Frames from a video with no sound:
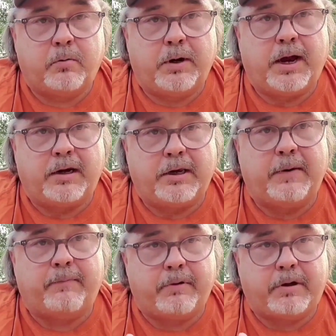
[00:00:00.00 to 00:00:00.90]
we got to
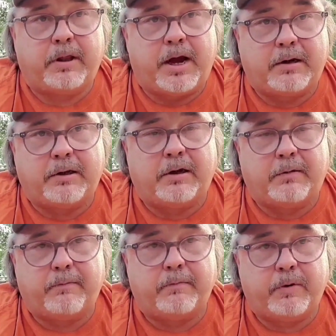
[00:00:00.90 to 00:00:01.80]
keep them locked up,